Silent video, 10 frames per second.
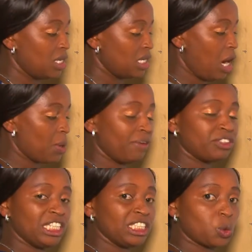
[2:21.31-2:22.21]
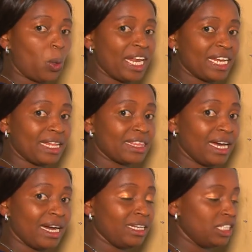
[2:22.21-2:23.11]
Now we have changed
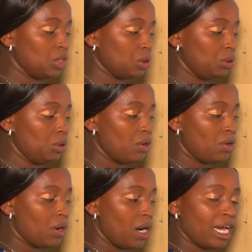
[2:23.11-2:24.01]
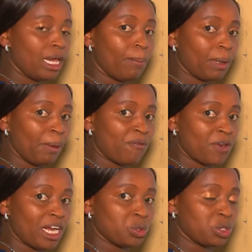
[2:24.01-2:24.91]
1.3 into improper
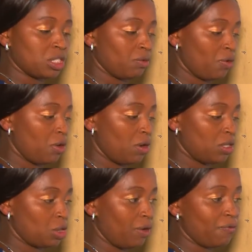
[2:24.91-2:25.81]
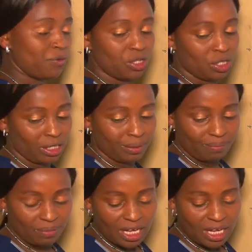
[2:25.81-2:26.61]
fraction, which is 4 out of 3.